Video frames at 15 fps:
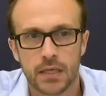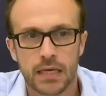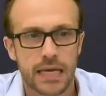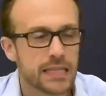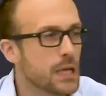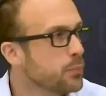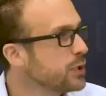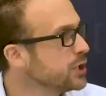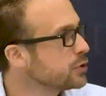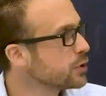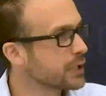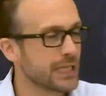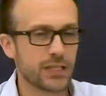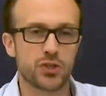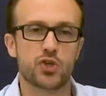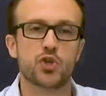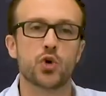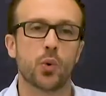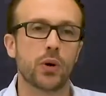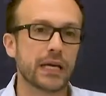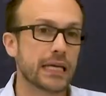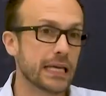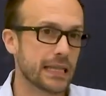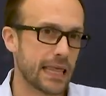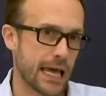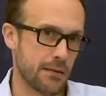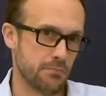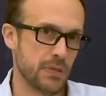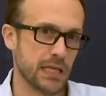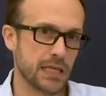And then when you look at joining
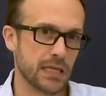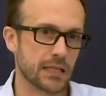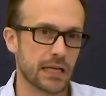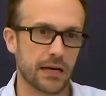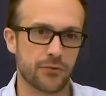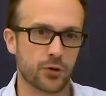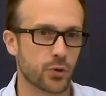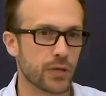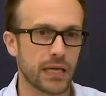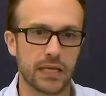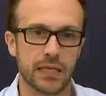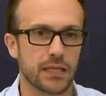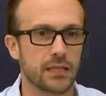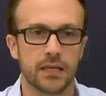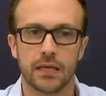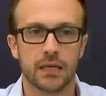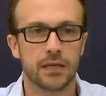that meeting that I've created,